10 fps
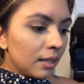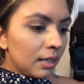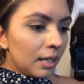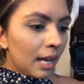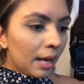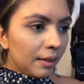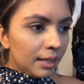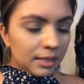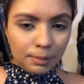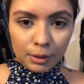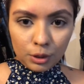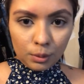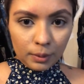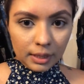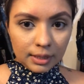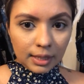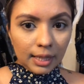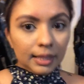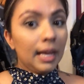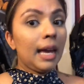Now that it's been 2 weeks,
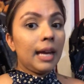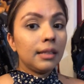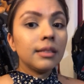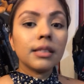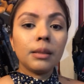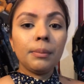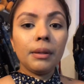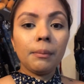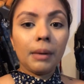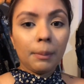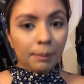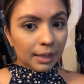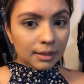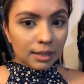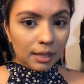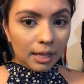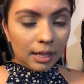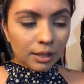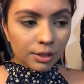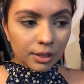I can sleep in my bed
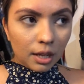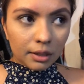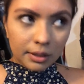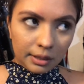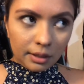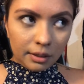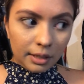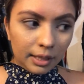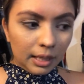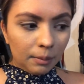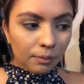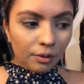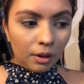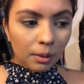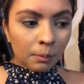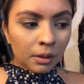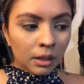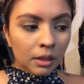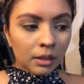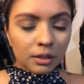tonight. I just got cleared. I came from
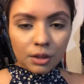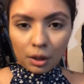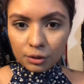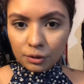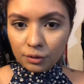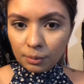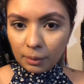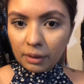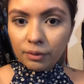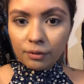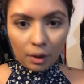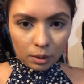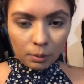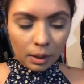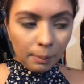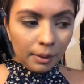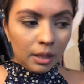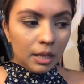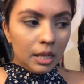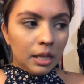the doctor from my follow-up,
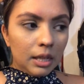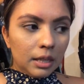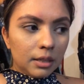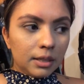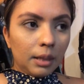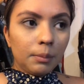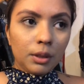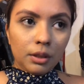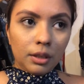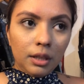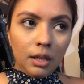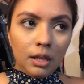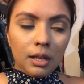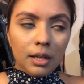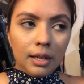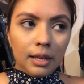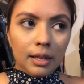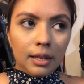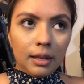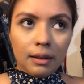and I'm good.
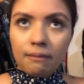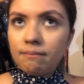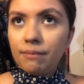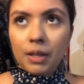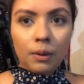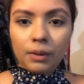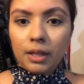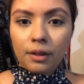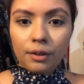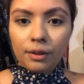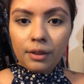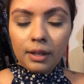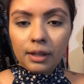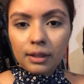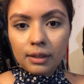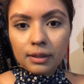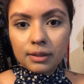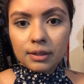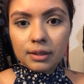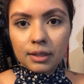The only other thing
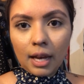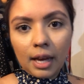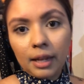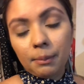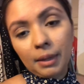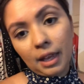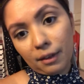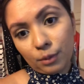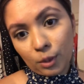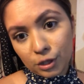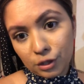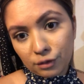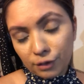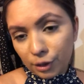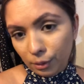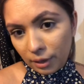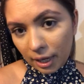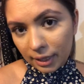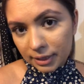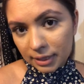is I may have questions for you
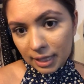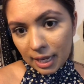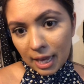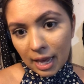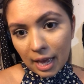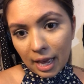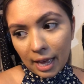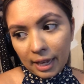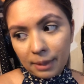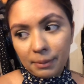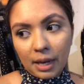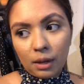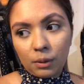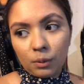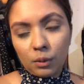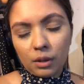guys. I am now